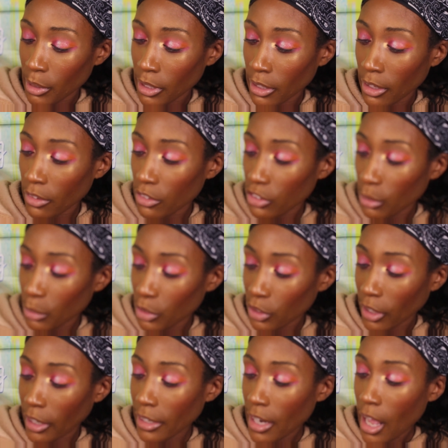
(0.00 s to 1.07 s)
been another shimmer
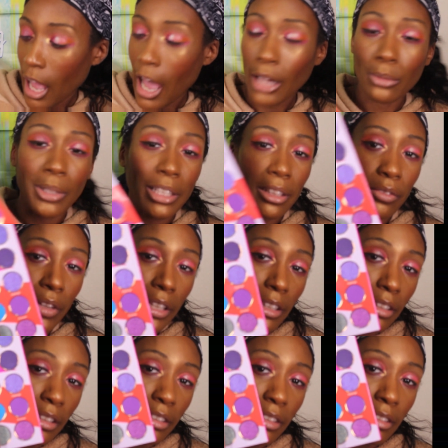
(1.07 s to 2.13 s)
shade. I don't like the fact
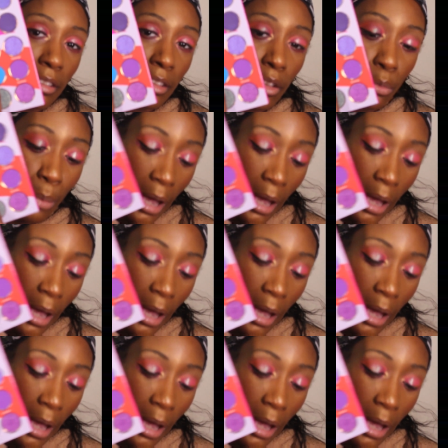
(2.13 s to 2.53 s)
that this isn't as